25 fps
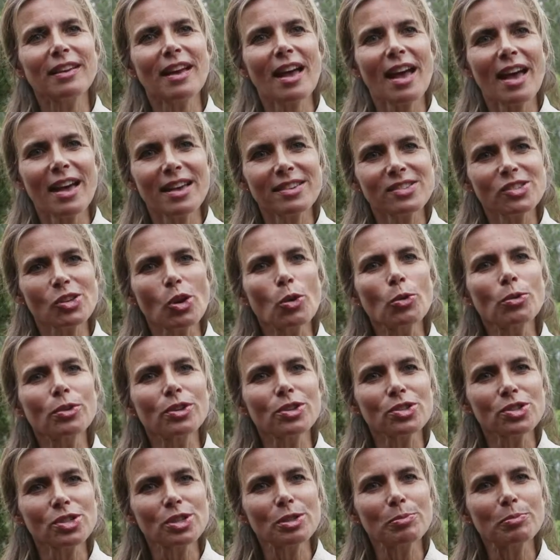has
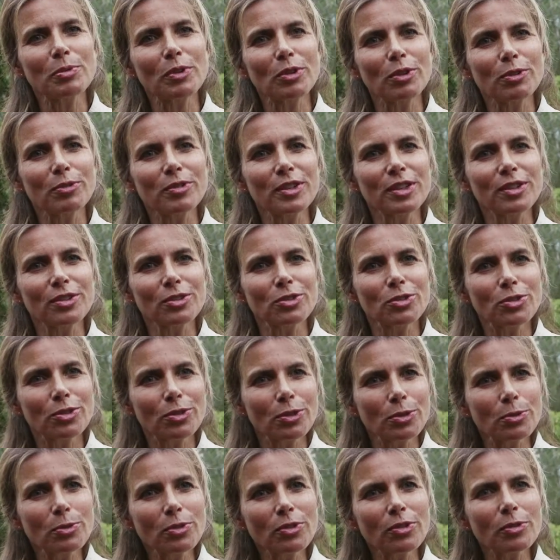ownership over the
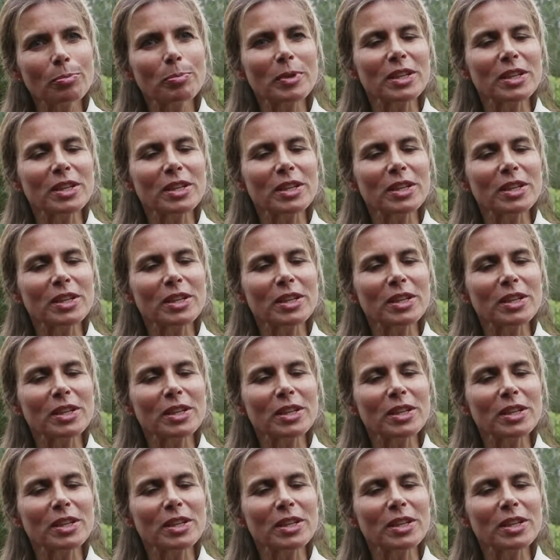truth,